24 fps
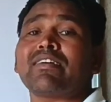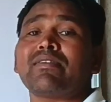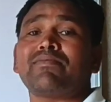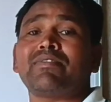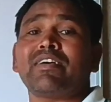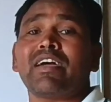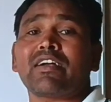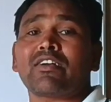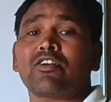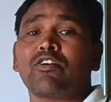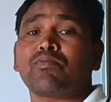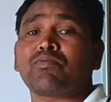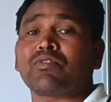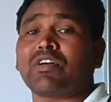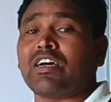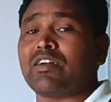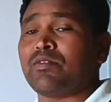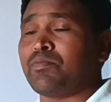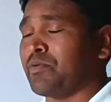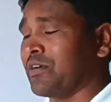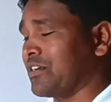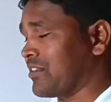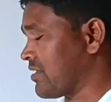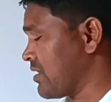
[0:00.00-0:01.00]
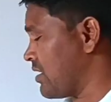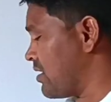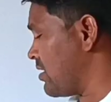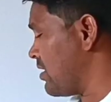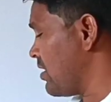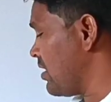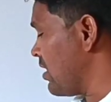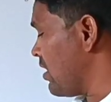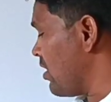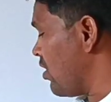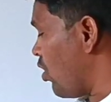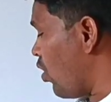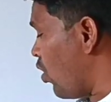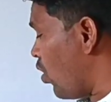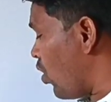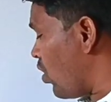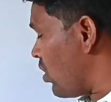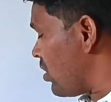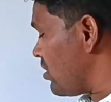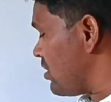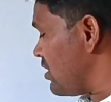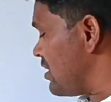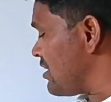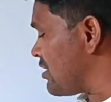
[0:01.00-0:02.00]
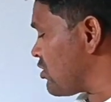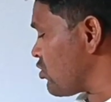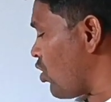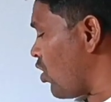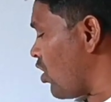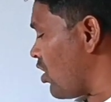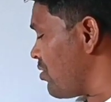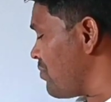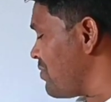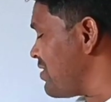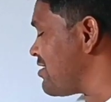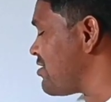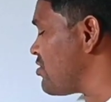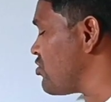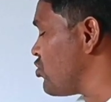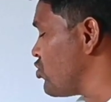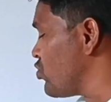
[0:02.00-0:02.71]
subject of third person or is always